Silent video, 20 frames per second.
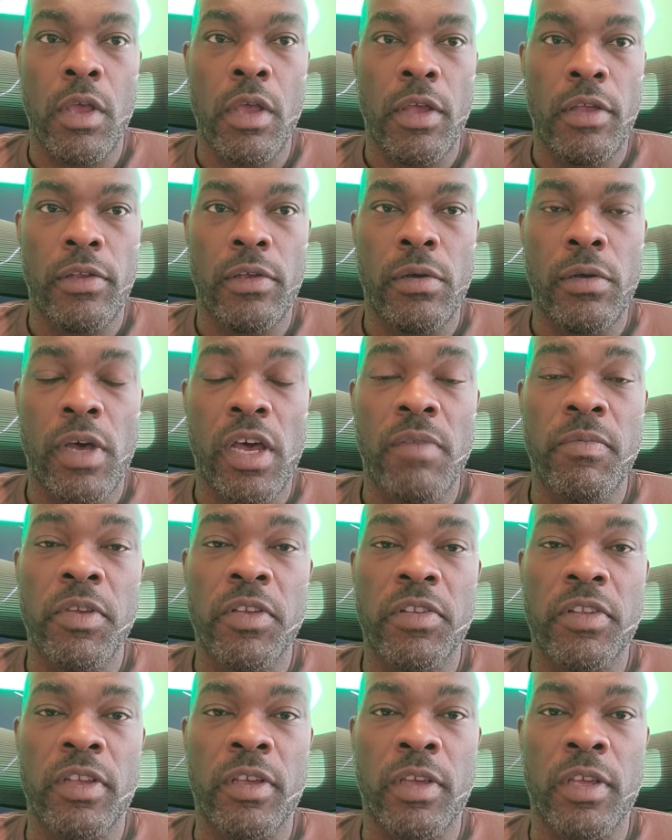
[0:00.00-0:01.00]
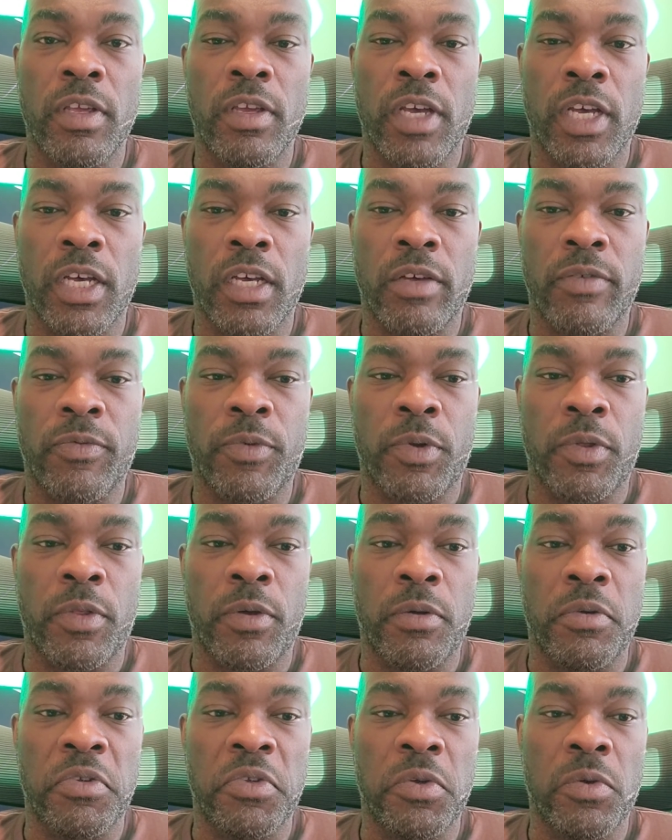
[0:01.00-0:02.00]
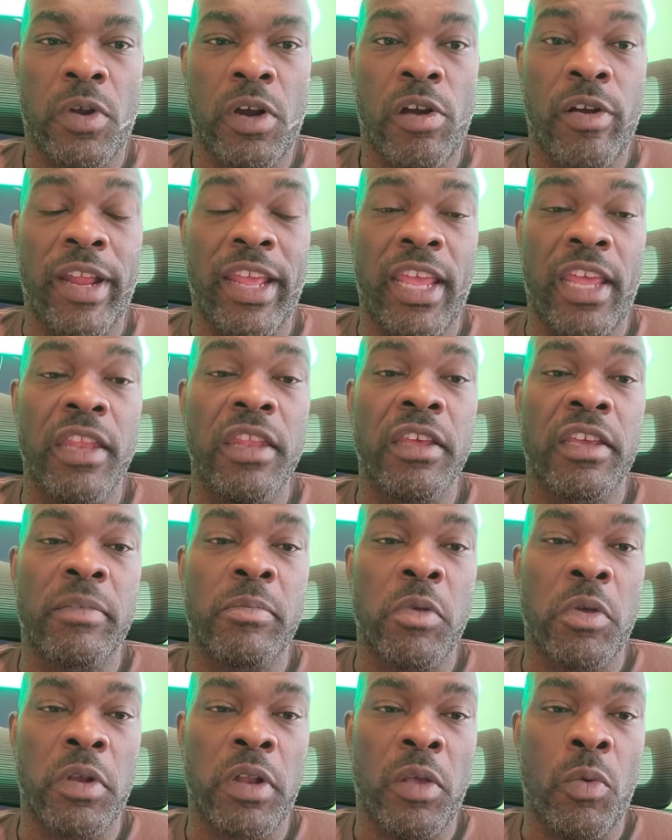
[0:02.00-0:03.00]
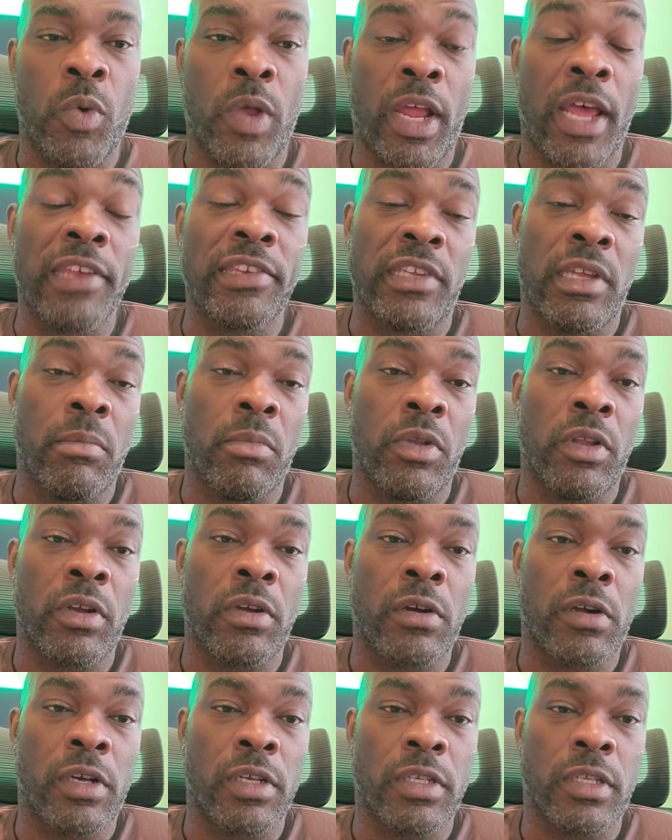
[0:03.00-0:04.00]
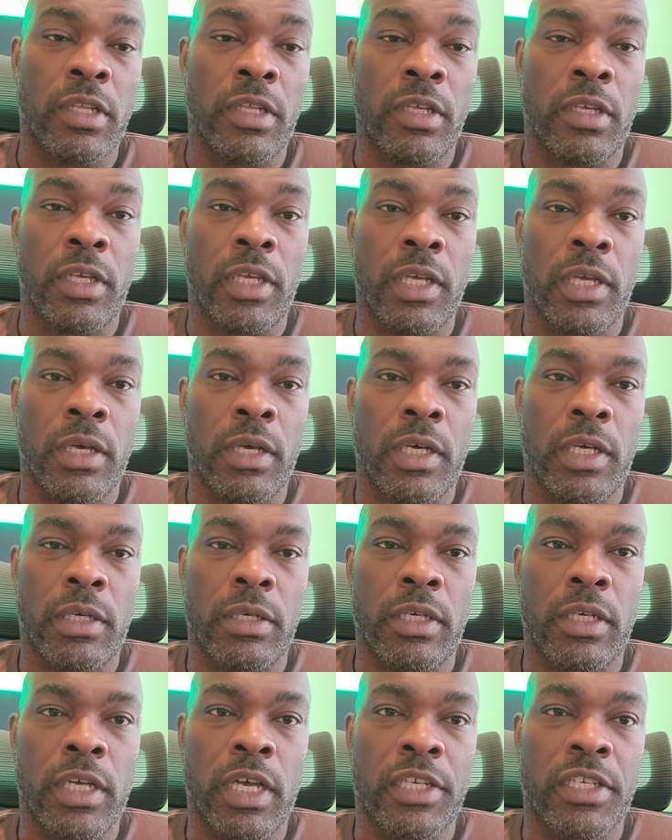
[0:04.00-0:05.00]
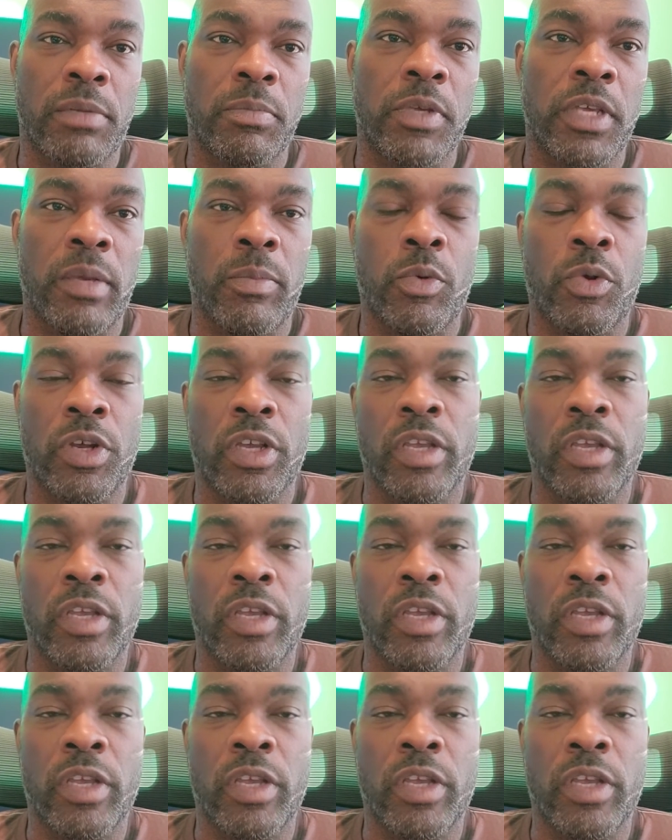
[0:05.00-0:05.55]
So obviously, for those who are already in the community, when I stumbled across the custom keyboard